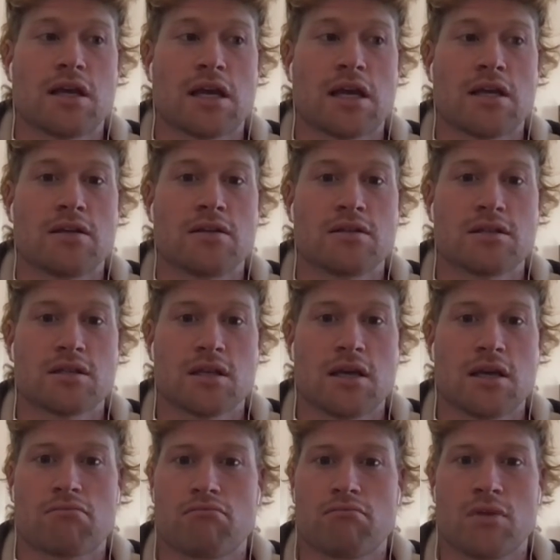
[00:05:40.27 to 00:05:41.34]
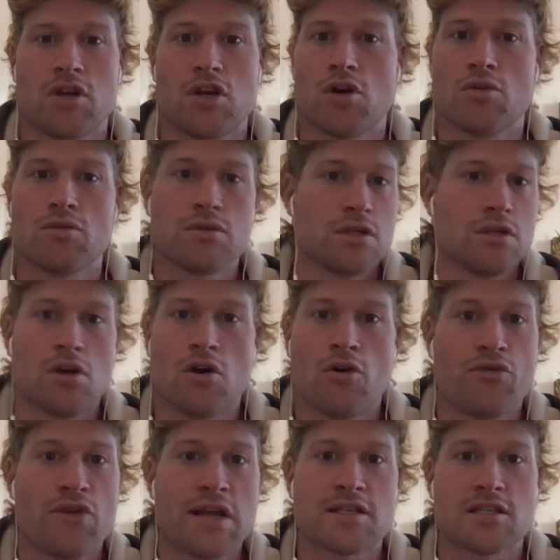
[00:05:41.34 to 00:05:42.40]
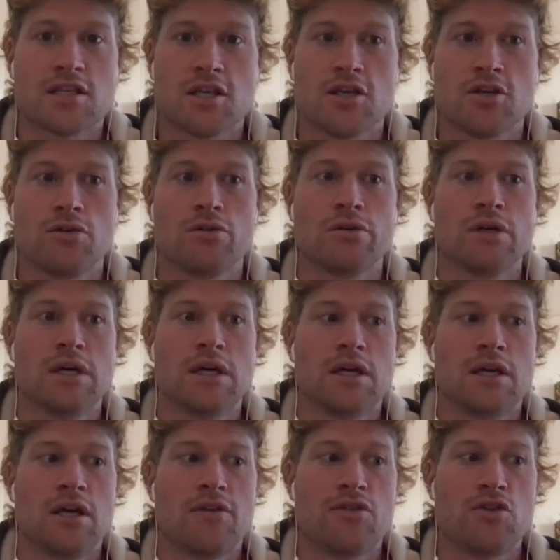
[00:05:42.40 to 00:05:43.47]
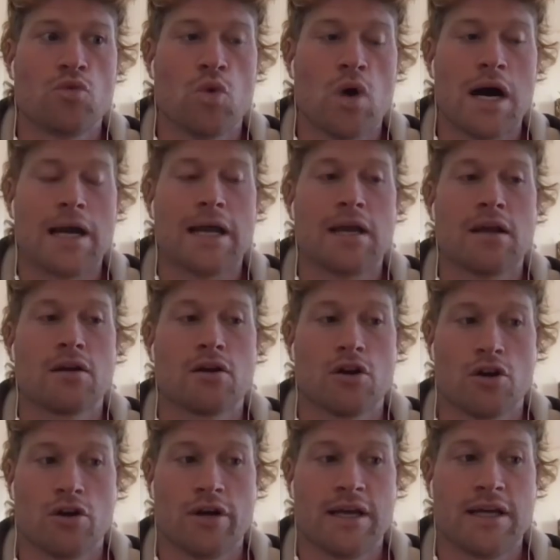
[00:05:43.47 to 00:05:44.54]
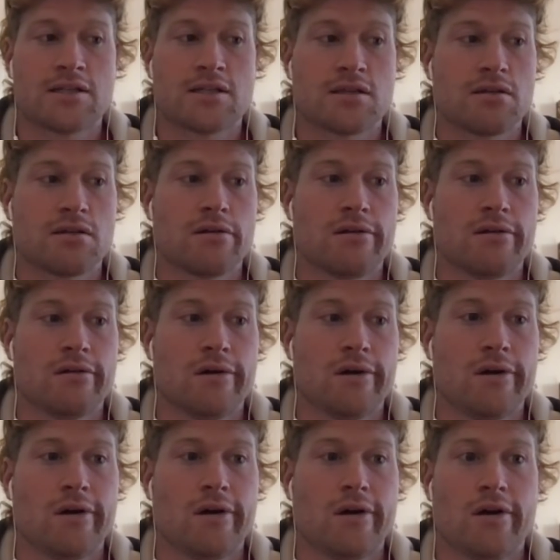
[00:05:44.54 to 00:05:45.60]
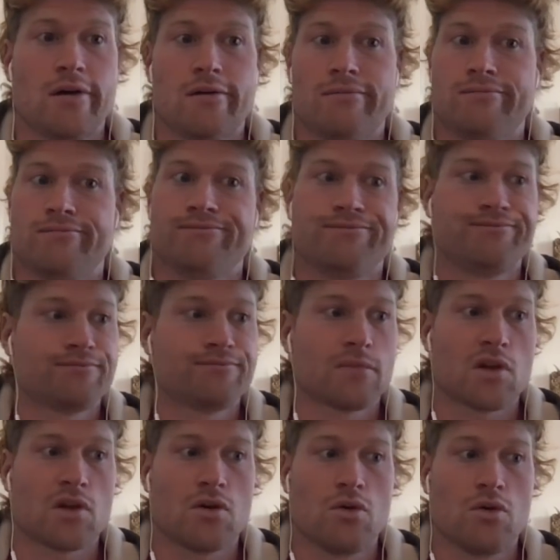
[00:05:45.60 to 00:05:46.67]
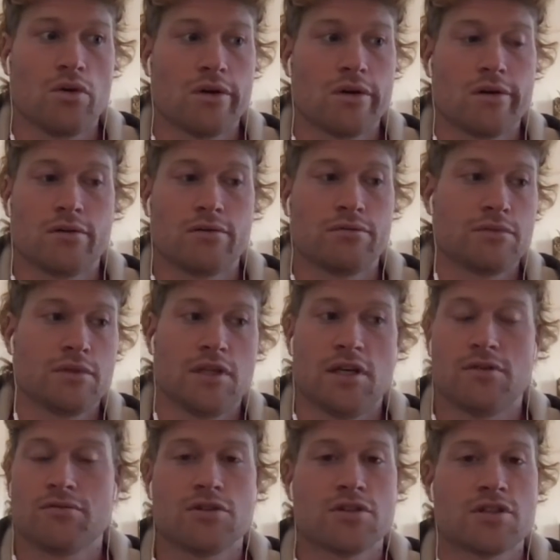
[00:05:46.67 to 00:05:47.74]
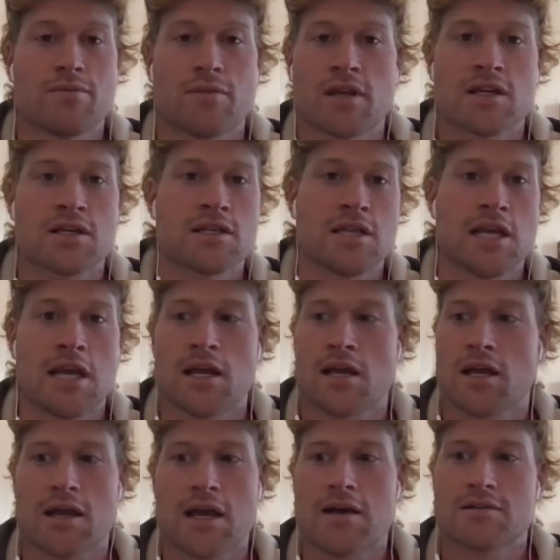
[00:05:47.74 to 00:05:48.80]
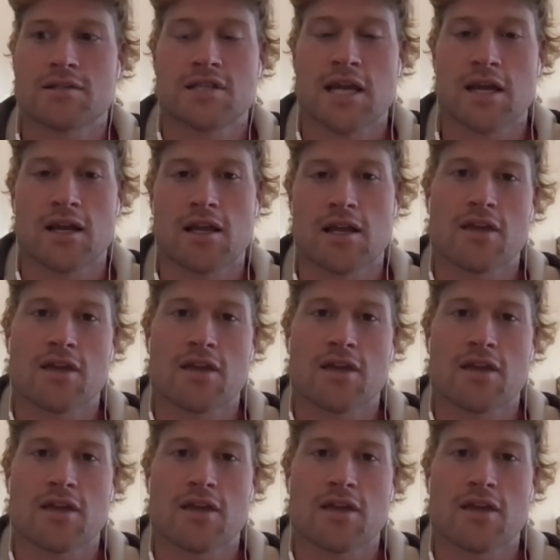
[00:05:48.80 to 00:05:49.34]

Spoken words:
And like, you know, no offense to you, if you want it, earn it, or, you know, do something like outstanding.